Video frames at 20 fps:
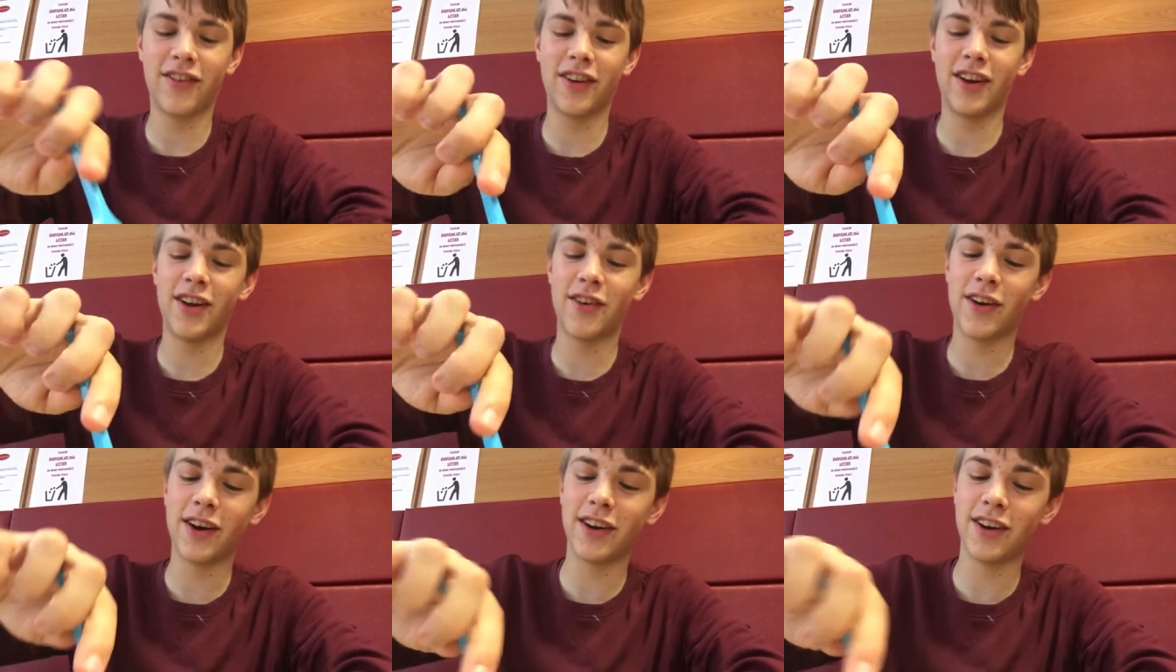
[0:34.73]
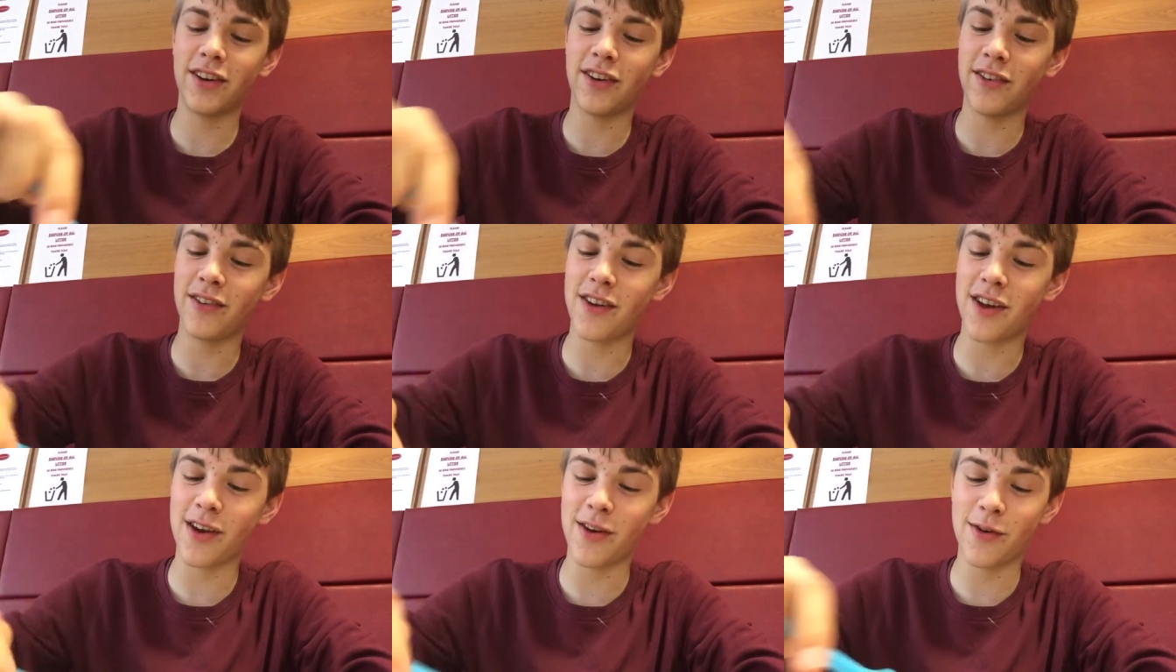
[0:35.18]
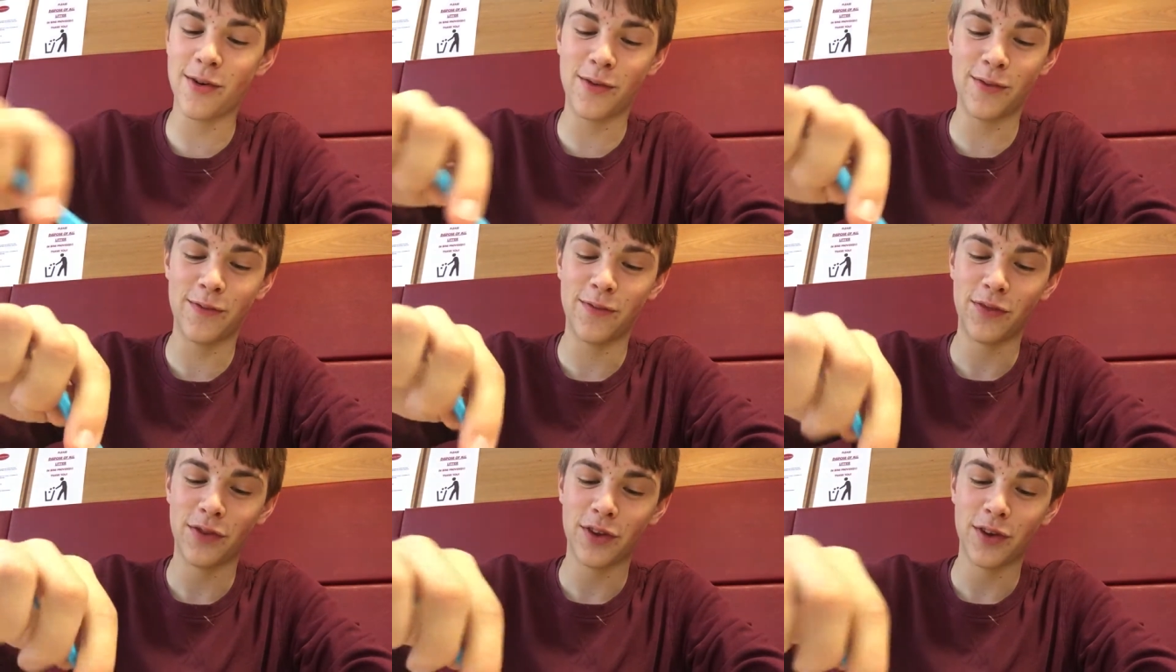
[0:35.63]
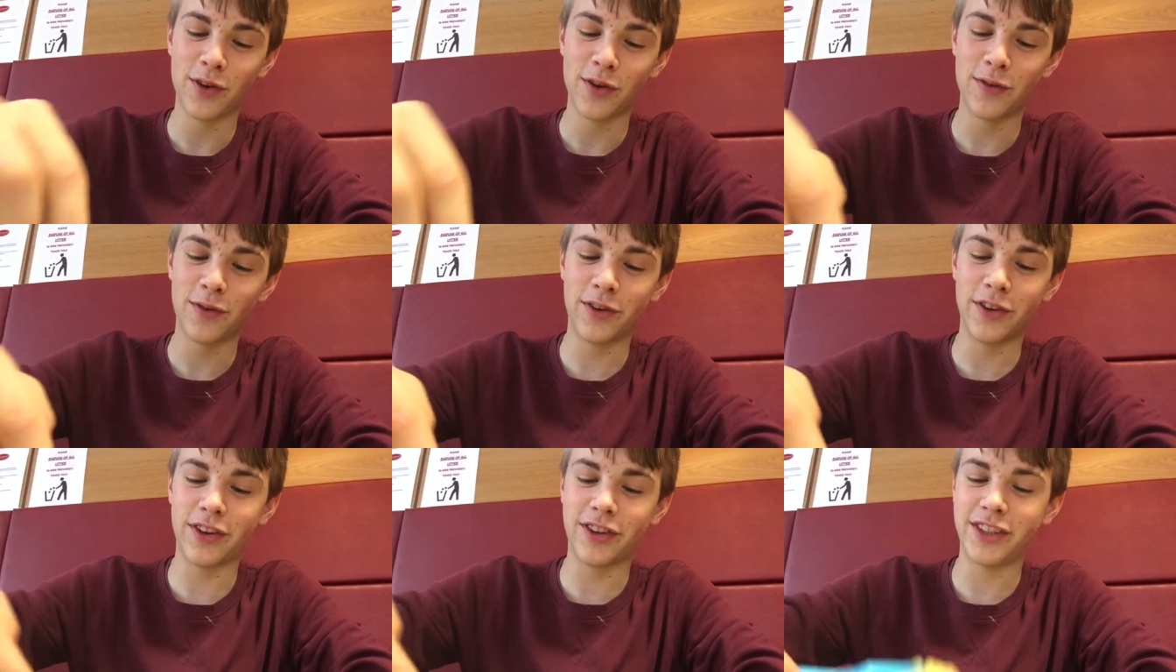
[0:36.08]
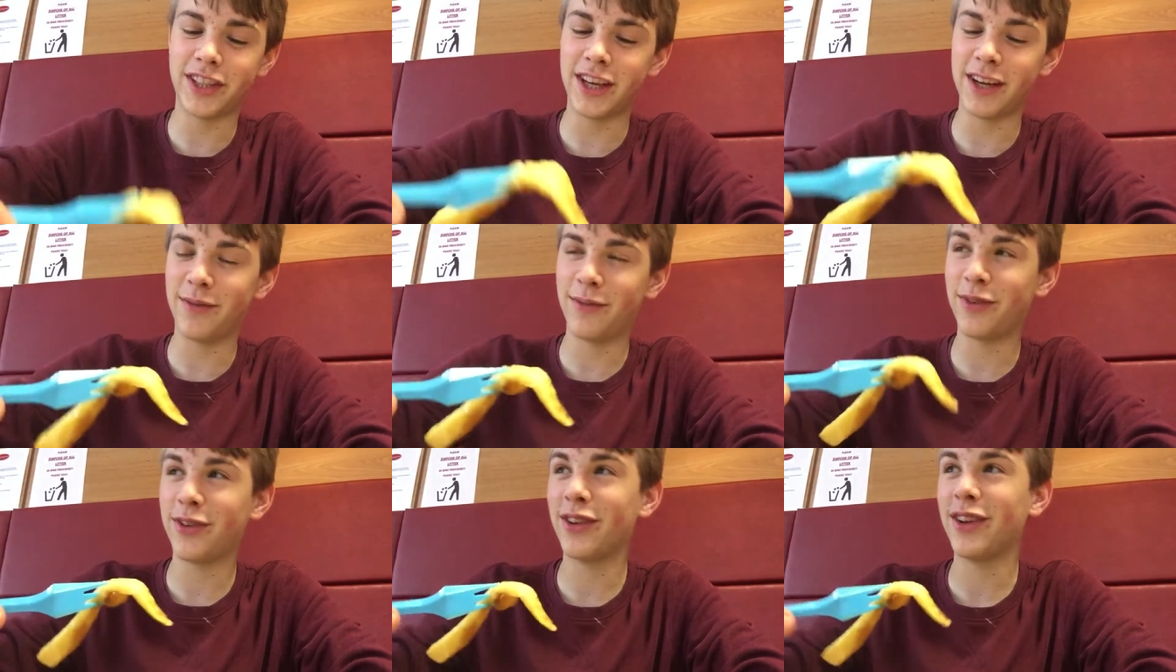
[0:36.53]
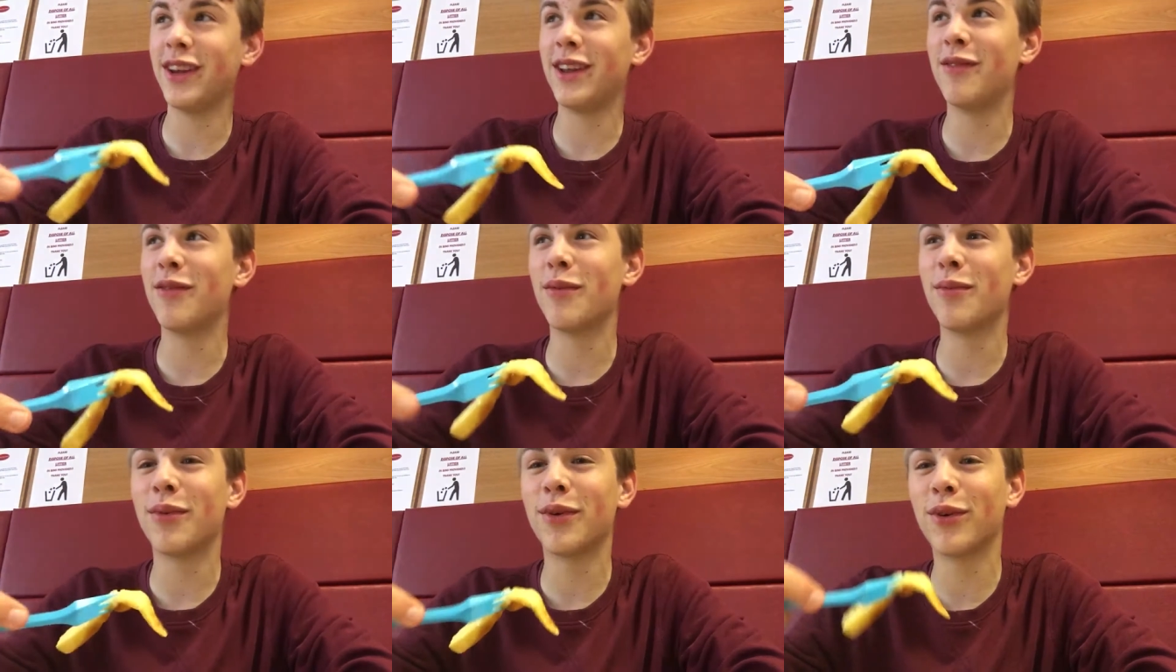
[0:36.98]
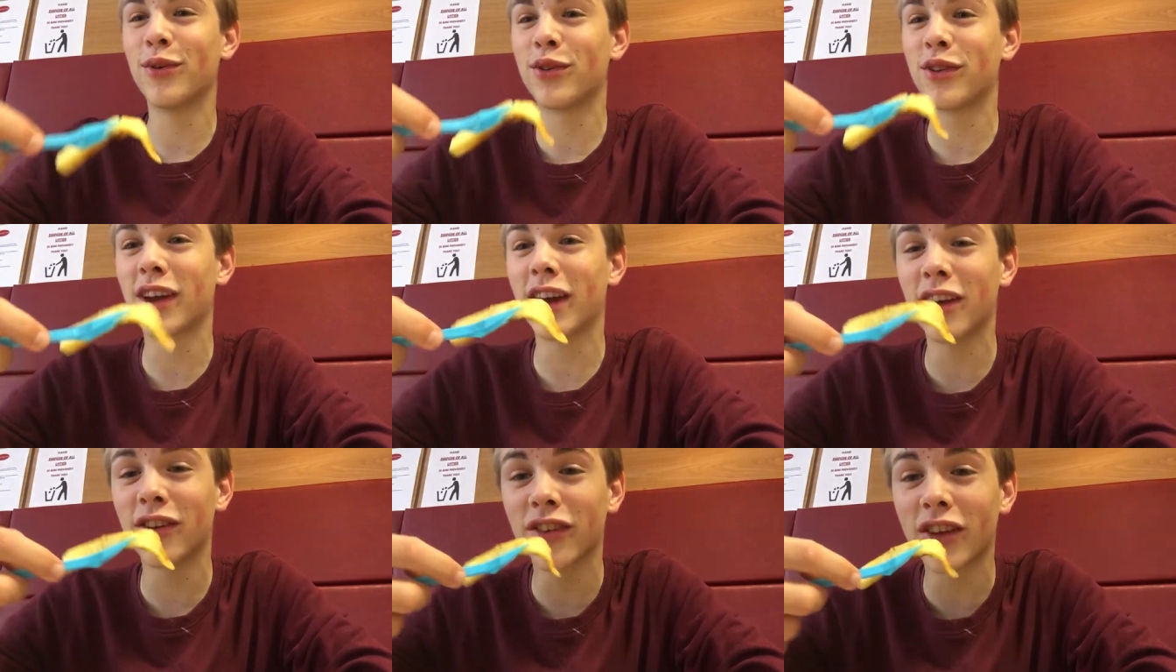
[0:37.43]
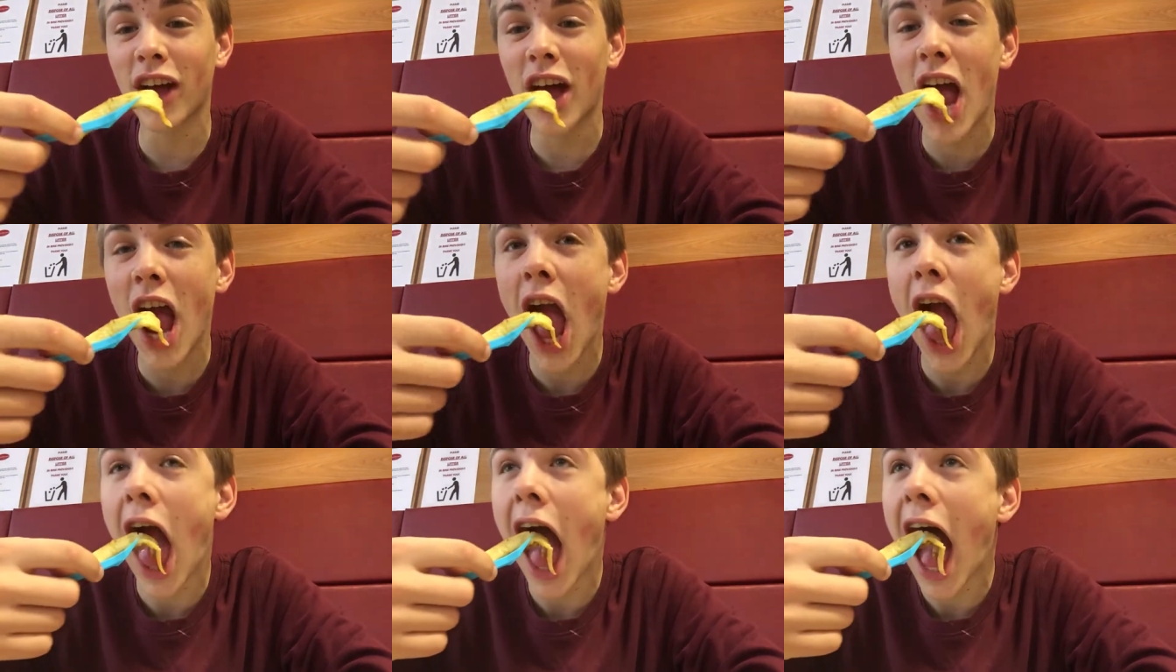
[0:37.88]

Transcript: You know, I don't know what the chips at Liverpool taste like.